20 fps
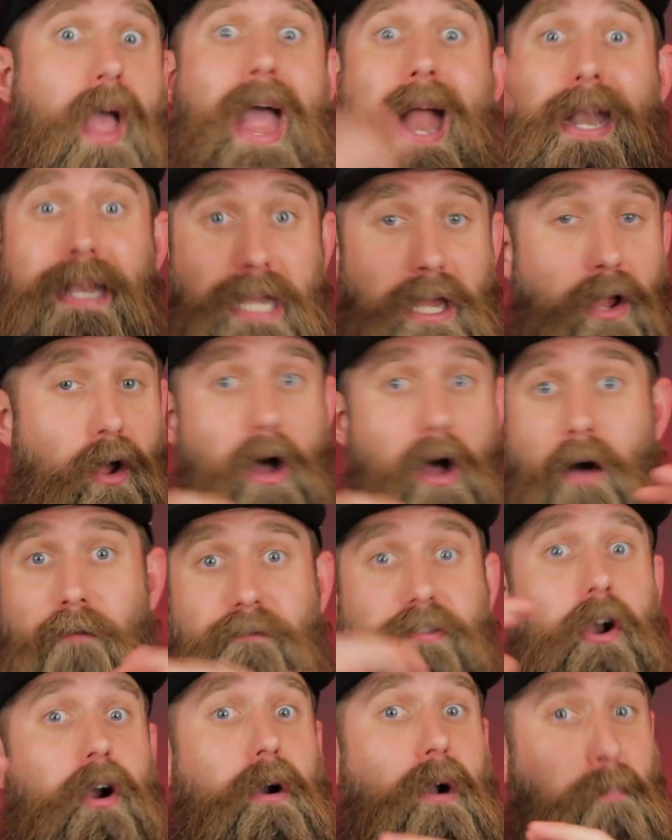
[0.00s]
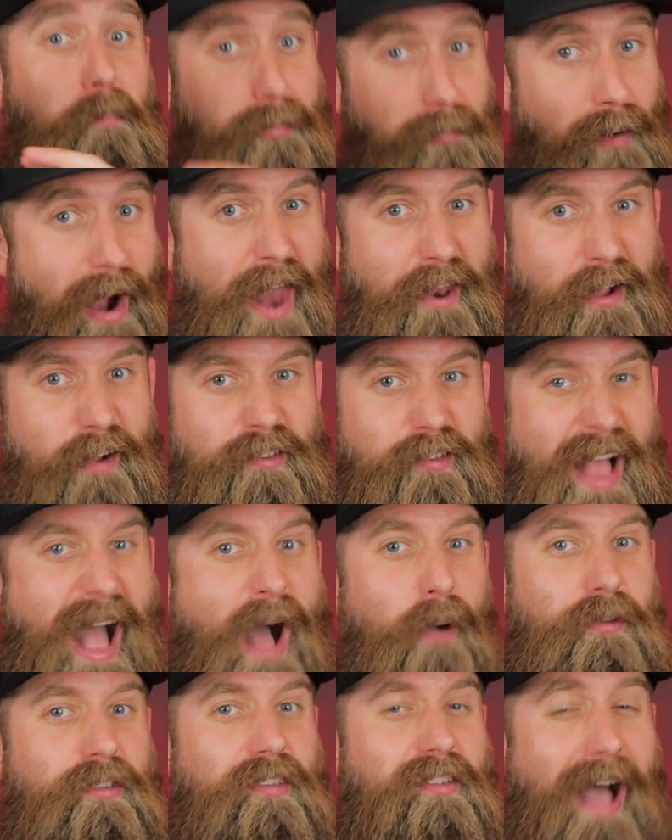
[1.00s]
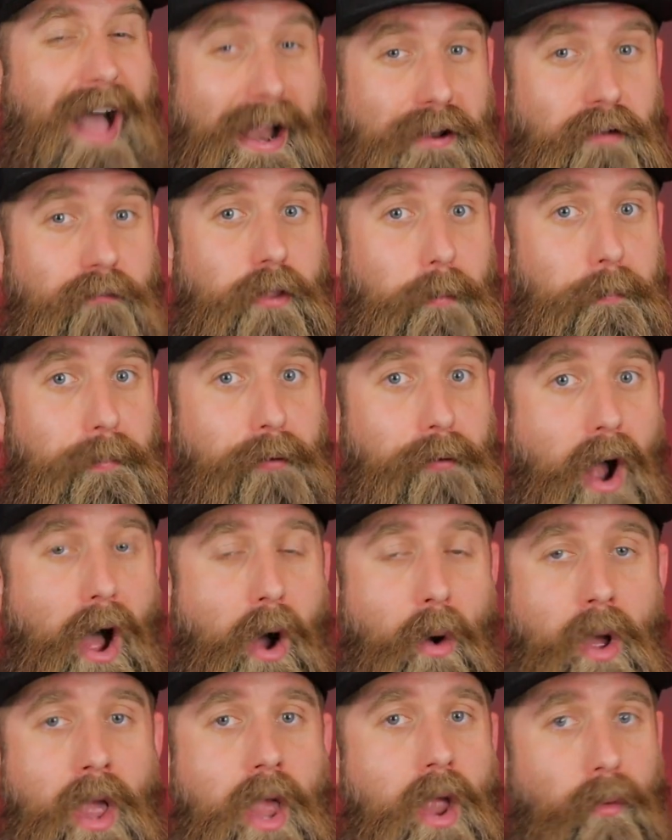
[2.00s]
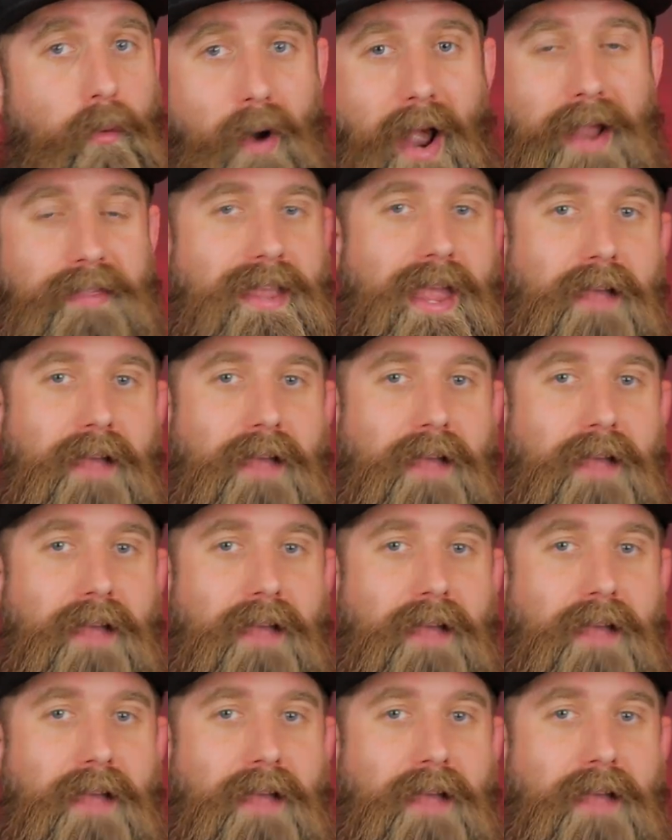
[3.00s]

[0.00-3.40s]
any of their products outside of the Pro, right?